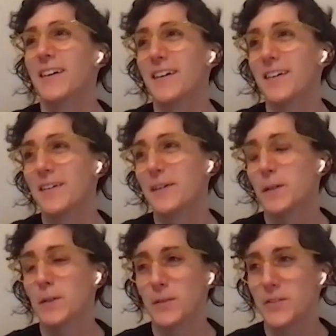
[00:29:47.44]

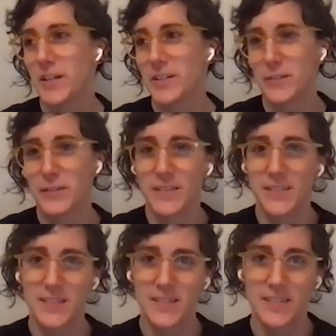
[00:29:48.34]
Oh,
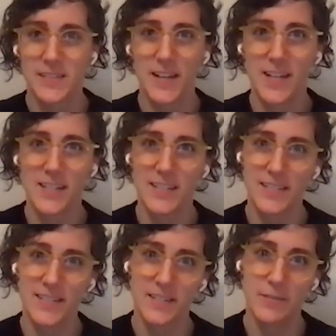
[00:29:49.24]
gentleness,
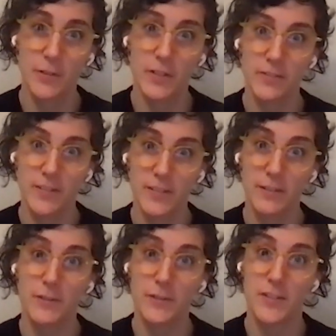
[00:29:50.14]
kindness, forgiveness
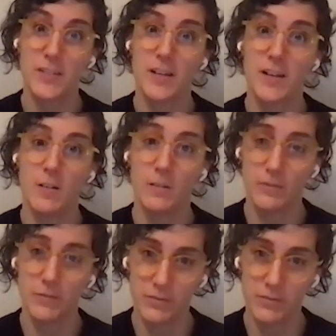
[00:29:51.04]
of yourself,